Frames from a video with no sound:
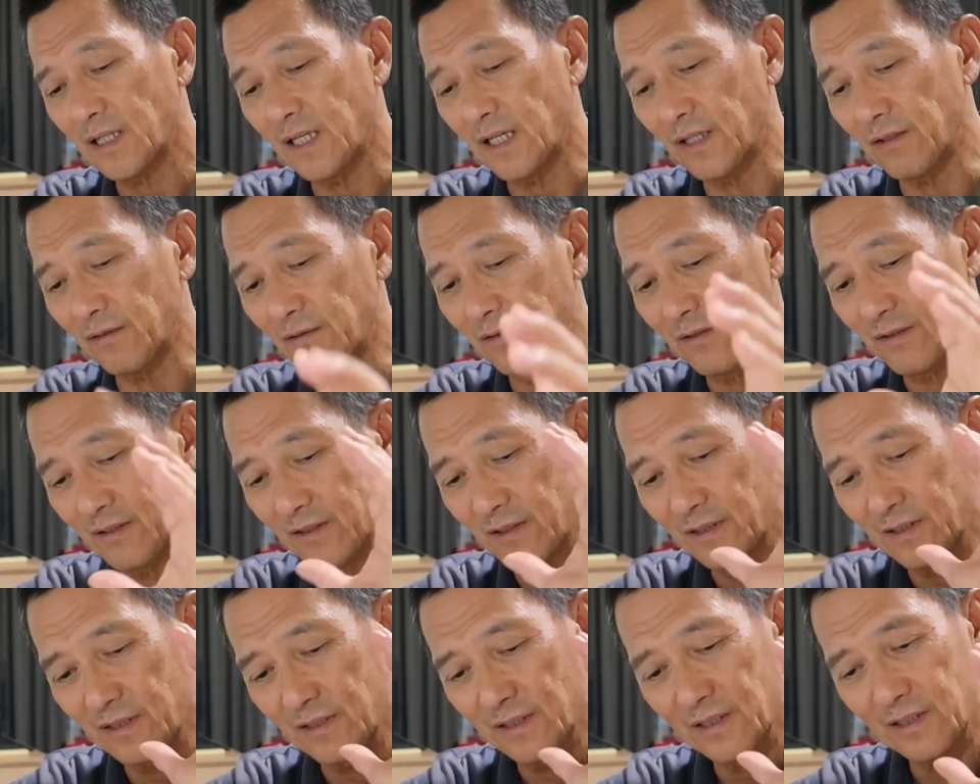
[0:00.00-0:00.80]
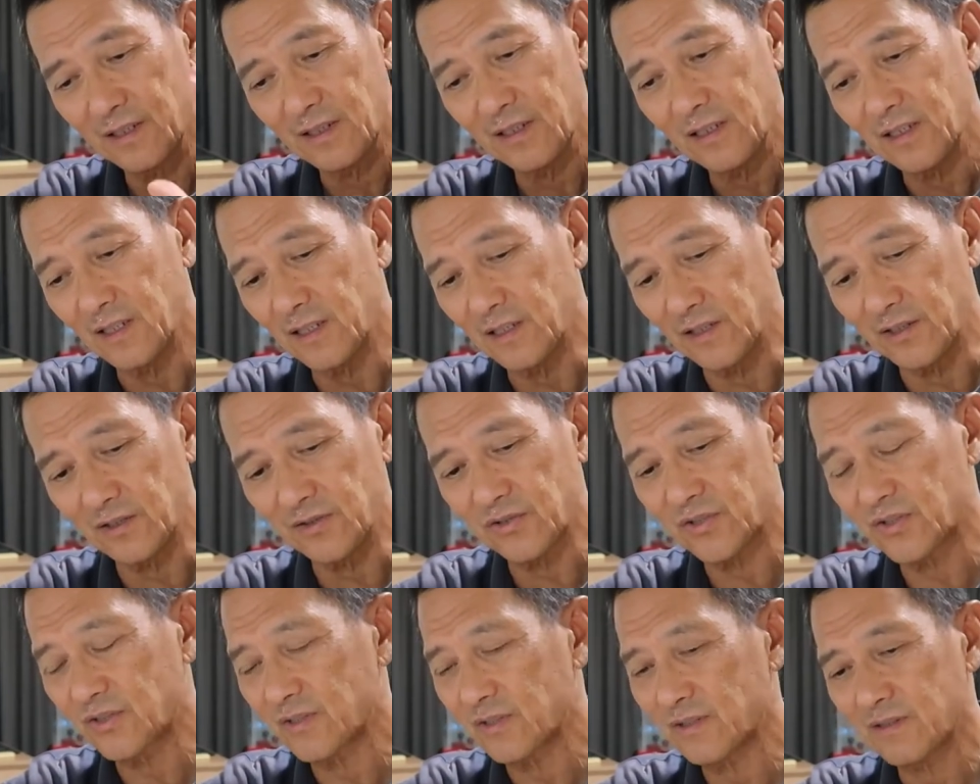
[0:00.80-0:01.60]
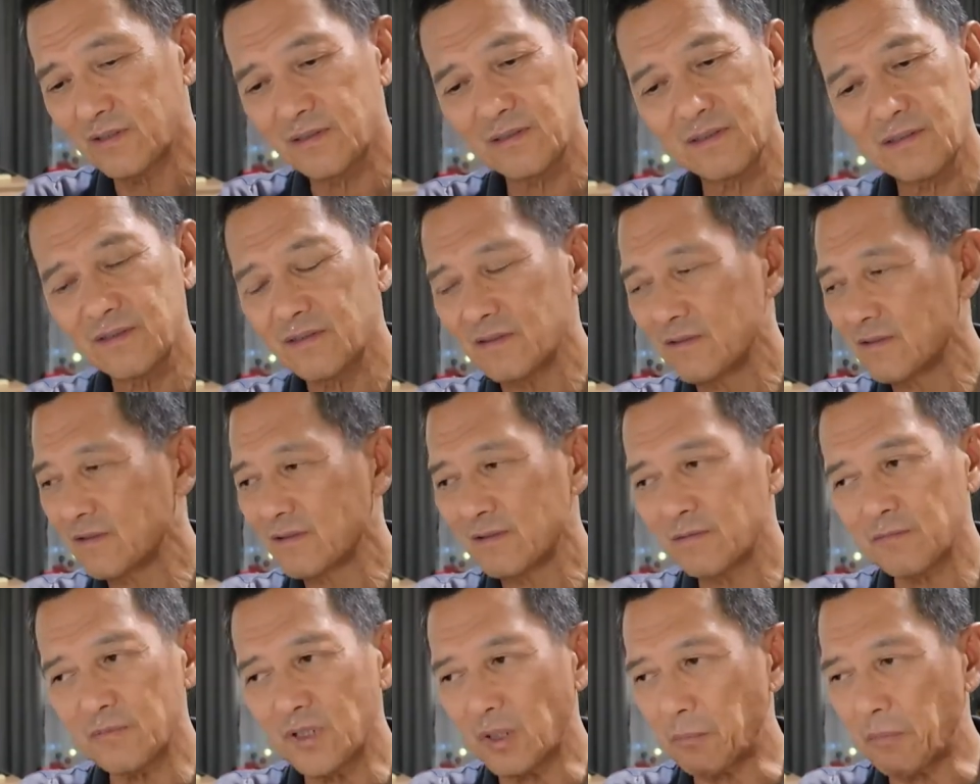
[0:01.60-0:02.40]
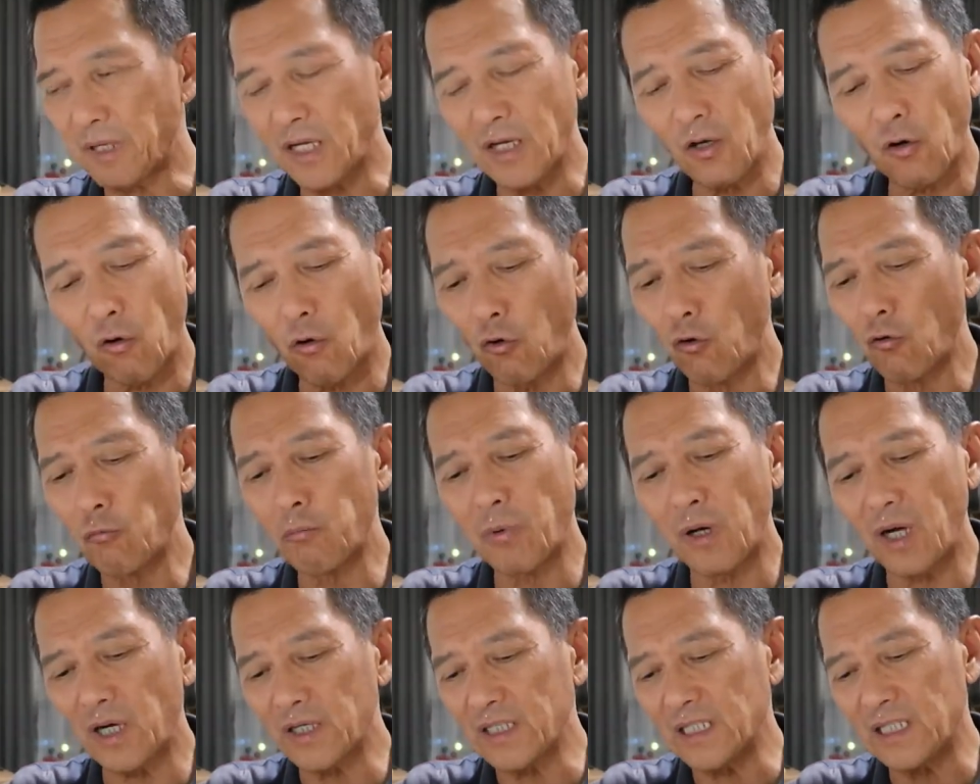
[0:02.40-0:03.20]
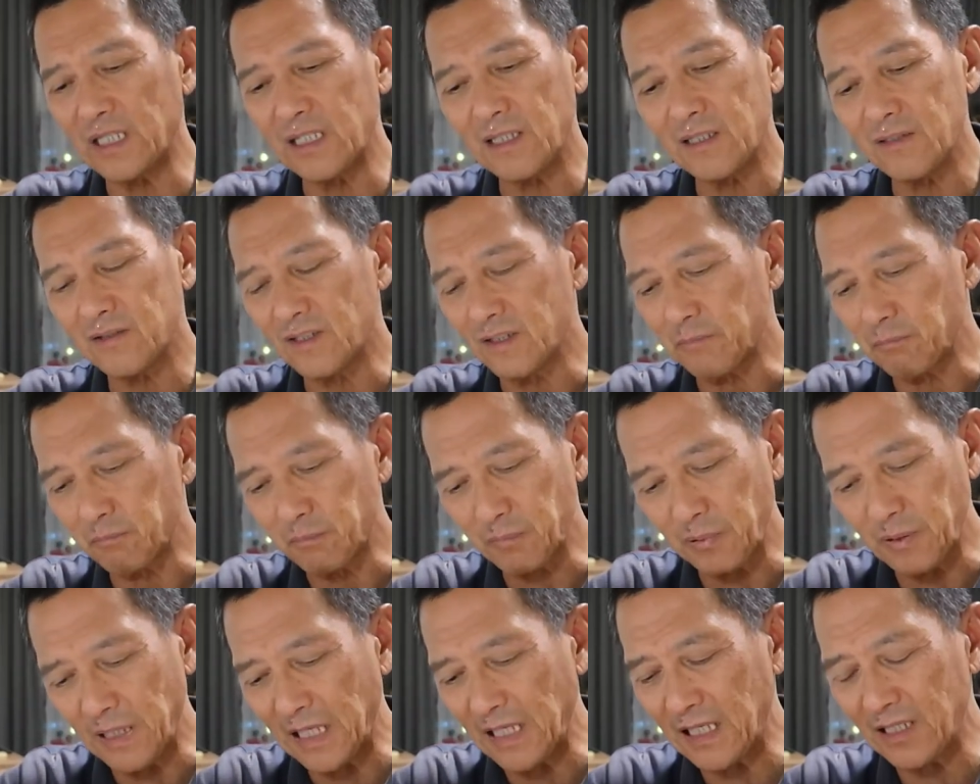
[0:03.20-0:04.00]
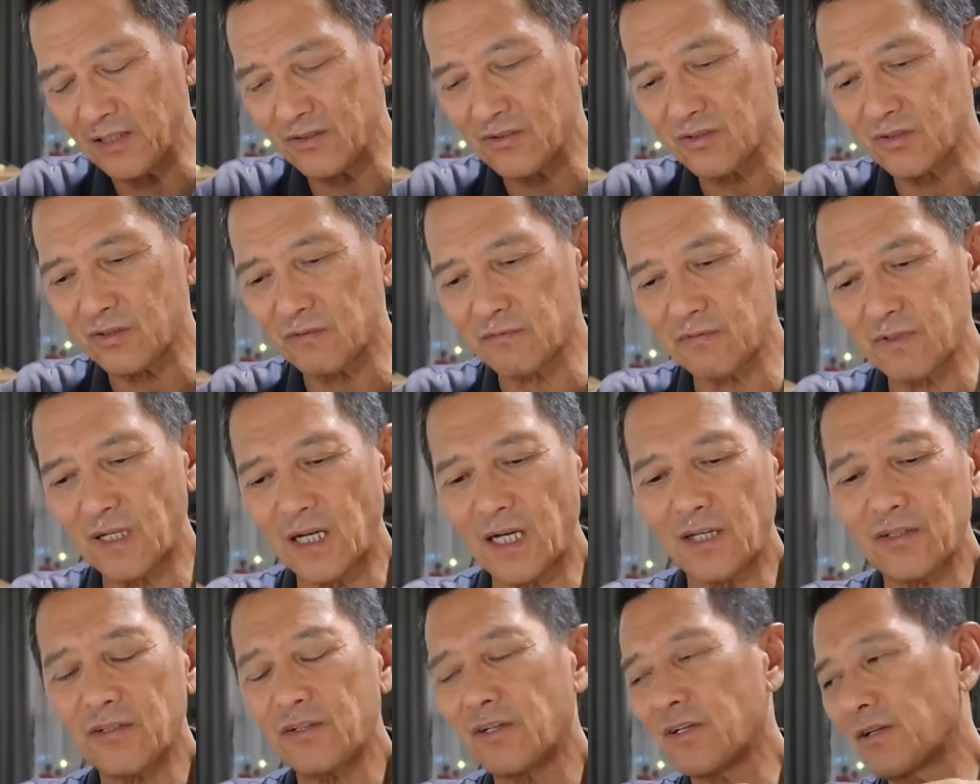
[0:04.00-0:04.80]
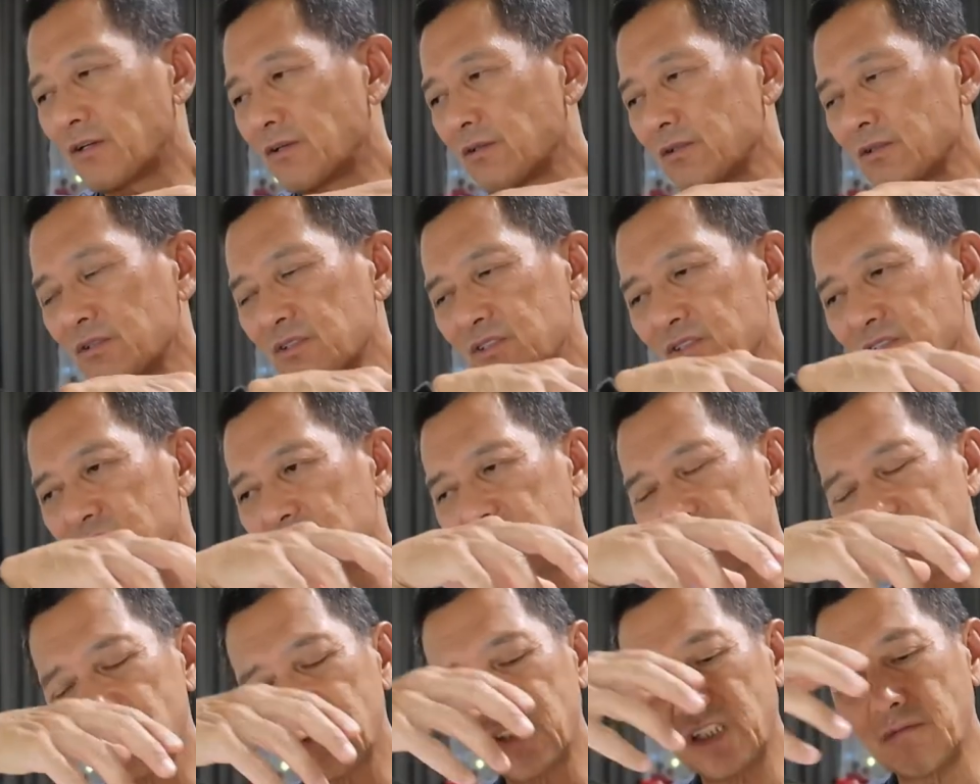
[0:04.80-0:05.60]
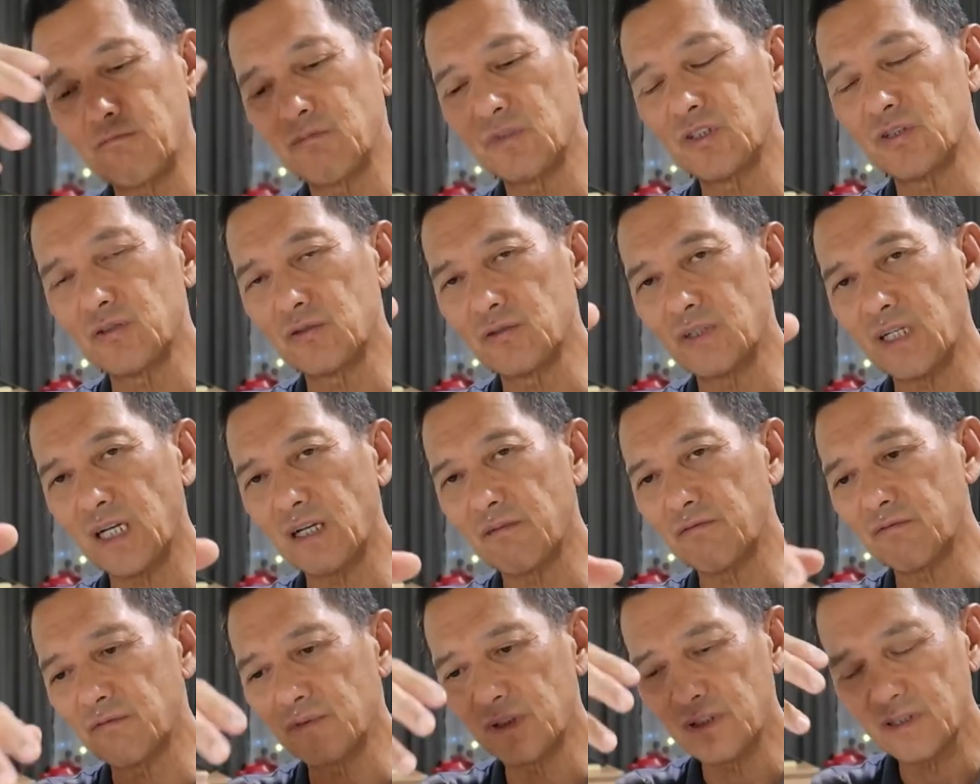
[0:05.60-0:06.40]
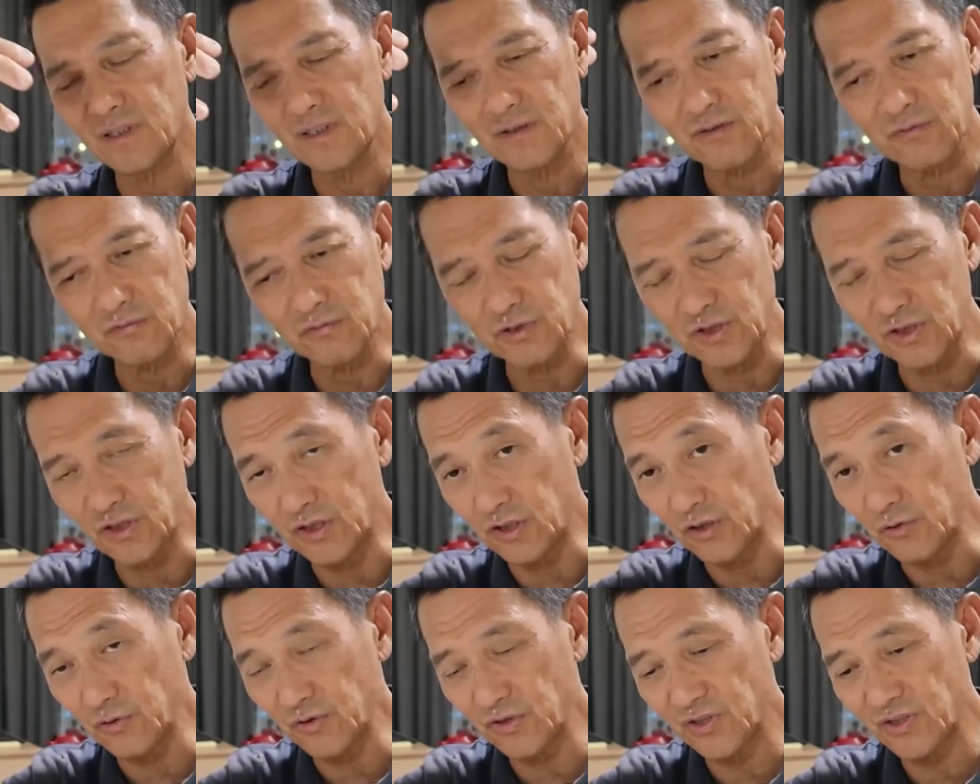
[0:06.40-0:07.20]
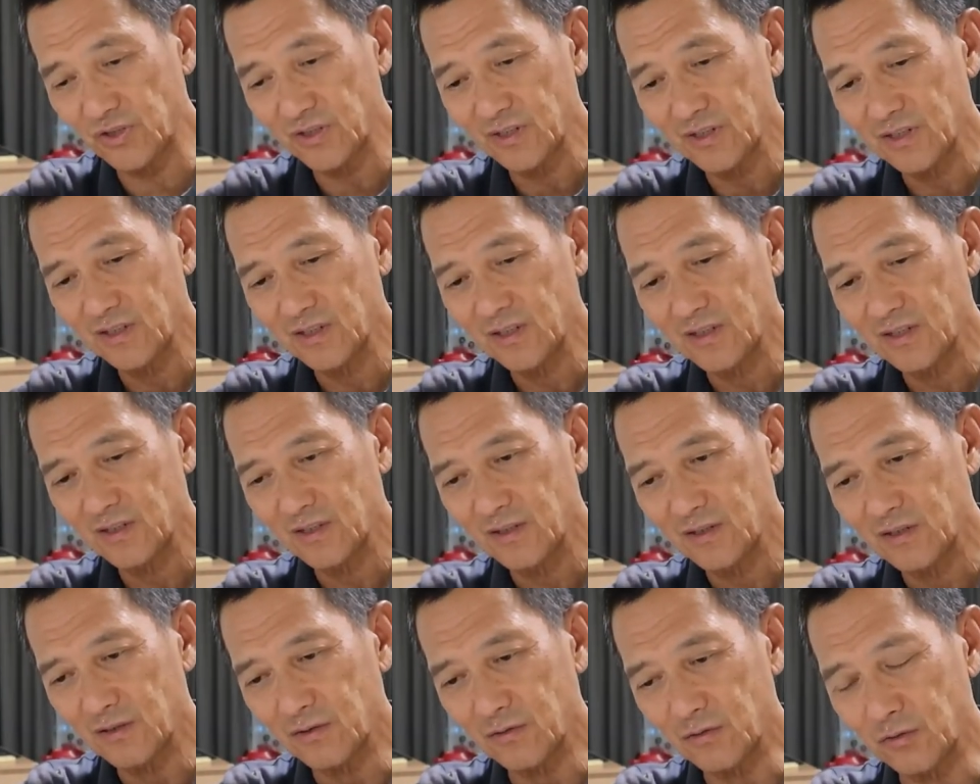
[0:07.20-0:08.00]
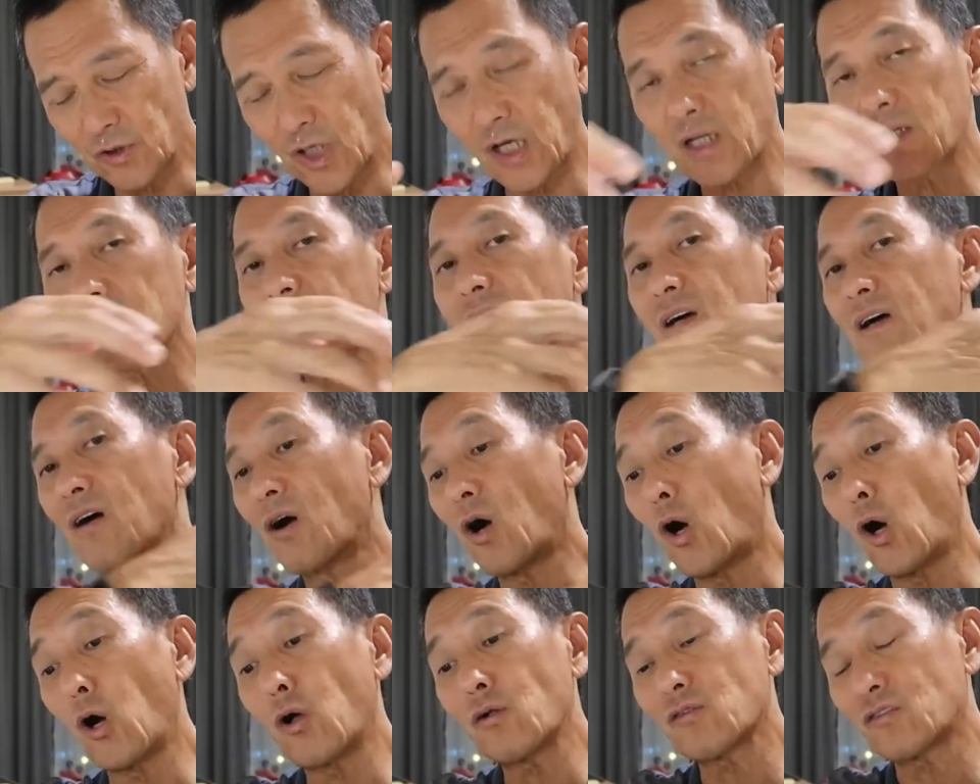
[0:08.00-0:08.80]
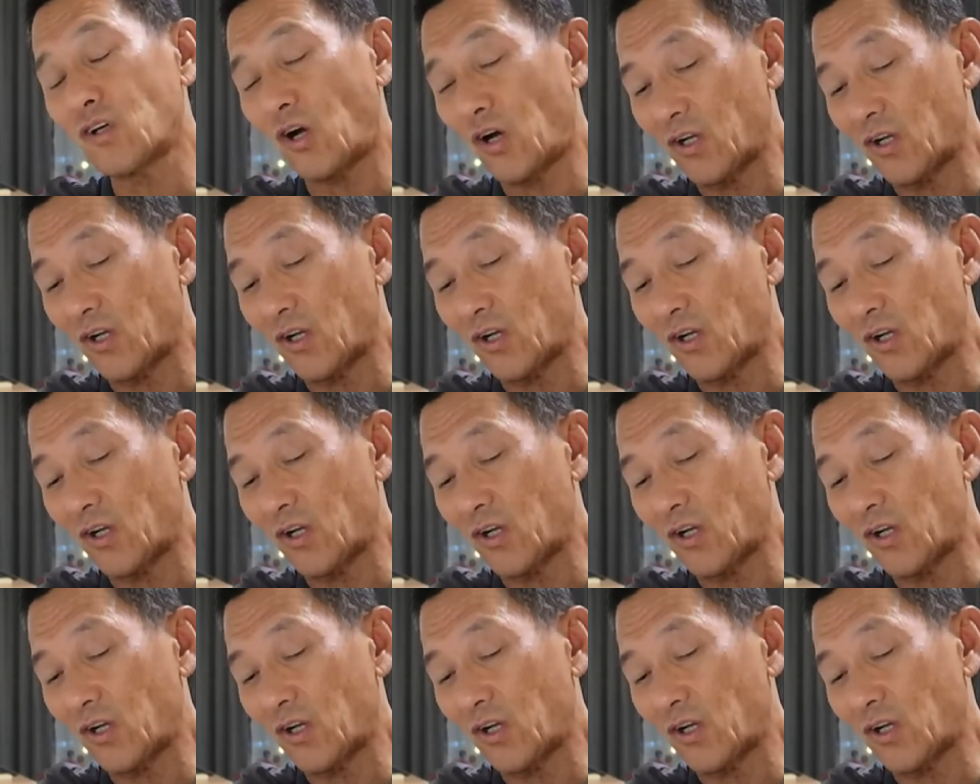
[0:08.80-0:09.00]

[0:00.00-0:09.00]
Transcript: And it is uh, my whole body, the pains of other areas seem to have reduced. Not all